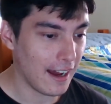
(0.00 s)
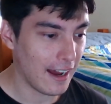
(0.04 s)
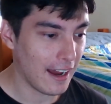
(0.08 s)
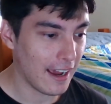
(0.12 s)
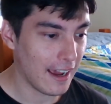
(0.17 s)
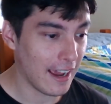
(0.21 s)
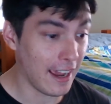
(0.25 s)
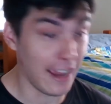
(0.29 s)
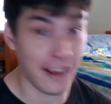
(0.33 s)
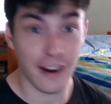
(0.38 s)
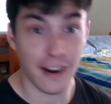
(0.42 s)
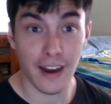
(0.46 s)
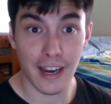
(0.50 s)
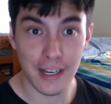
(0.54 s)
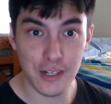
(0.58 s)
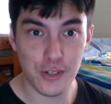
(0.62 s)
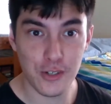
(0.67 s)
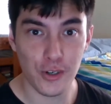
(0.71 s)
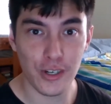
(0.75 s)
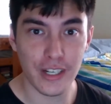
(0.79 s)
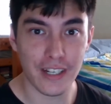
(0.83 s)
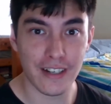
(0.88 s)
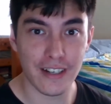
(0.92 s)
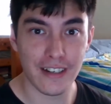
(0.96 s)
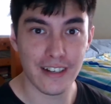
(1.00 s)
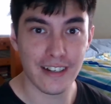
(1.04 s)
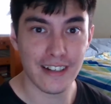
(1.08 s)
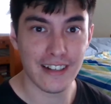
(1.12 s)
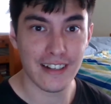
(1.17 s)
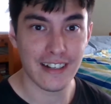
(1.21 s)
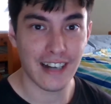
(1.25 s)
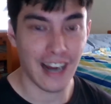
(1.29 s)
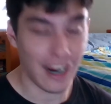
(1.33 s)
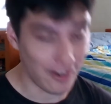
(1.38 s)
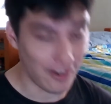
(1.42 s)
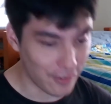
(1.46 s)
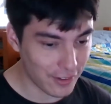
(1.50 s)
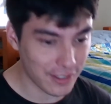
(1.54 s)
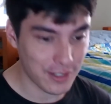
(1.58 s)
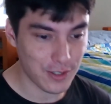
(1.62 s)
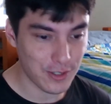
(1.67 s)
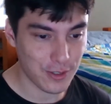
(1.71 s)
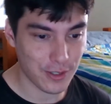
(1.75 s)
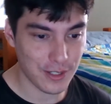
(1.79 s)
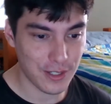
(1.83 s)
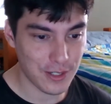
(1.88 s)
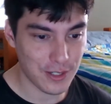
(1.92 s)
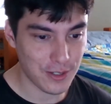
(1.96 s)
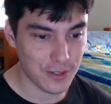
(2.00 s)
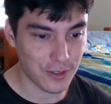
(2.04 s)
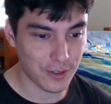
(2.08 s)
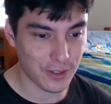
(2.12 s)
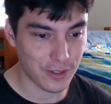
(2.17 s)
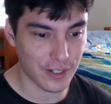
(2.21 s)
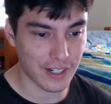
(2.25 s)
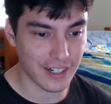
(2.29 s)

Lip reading: And I enjoyed it. I really enjoyed the story.